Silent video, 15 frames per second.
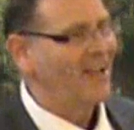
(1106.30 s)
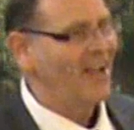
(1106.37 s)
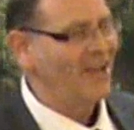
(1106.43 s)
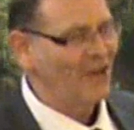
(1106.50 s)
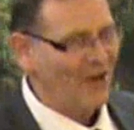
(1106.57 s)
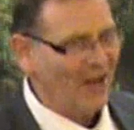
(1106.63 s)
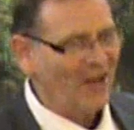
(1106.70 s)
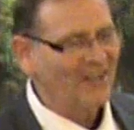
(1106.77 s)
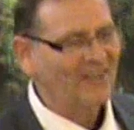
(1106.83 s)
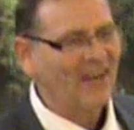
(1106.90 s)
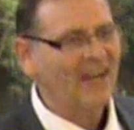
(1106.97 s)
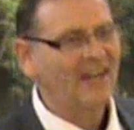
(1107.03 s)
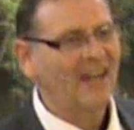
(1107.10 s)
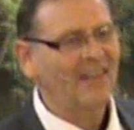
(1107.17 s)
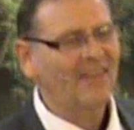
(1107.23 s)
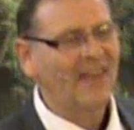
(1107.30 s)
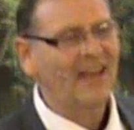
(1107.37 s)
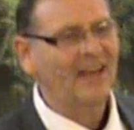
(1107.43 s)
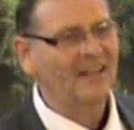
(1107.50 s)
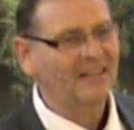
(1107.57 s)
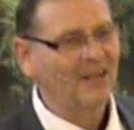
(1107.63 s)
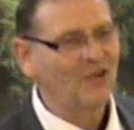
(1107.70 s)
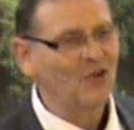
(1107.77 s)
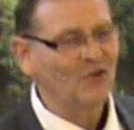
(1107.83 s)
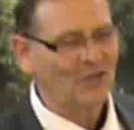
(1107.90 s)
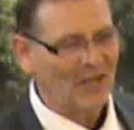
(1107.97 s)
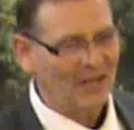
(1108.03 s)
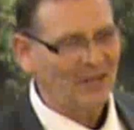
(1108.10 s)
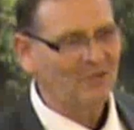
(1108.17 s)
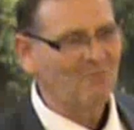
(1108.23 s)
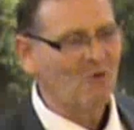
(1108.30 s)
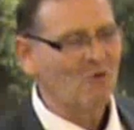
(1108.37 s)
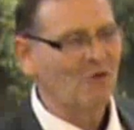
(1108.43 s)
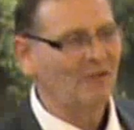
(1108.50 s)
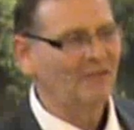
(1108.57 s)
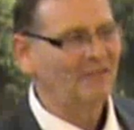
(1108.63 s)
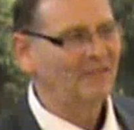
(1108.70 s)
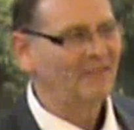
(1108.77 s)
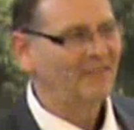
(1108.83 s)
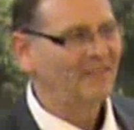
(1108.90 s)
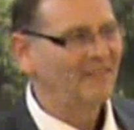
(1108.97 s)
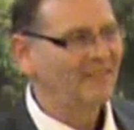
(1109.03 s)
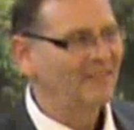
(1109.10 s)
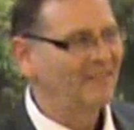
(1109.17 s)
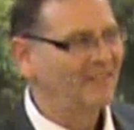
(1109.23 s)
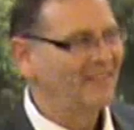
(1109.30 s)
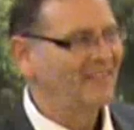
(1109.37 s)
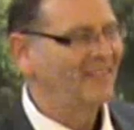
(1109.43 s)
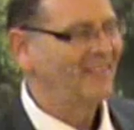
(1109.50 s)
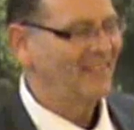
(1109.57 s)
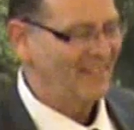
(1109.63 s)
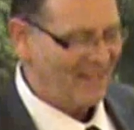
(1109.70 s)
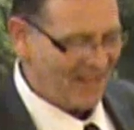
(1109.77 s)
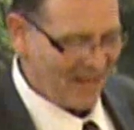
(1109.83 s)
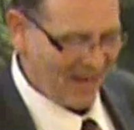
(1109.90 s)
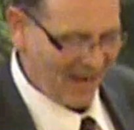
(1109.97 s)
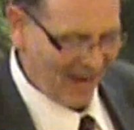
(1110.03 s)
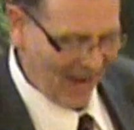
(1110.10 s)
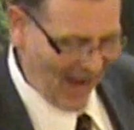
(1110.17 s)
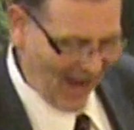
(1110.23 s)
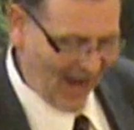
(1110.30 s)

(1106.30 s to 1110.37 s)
you're not going to say anything until your son is born. Mm-hmm.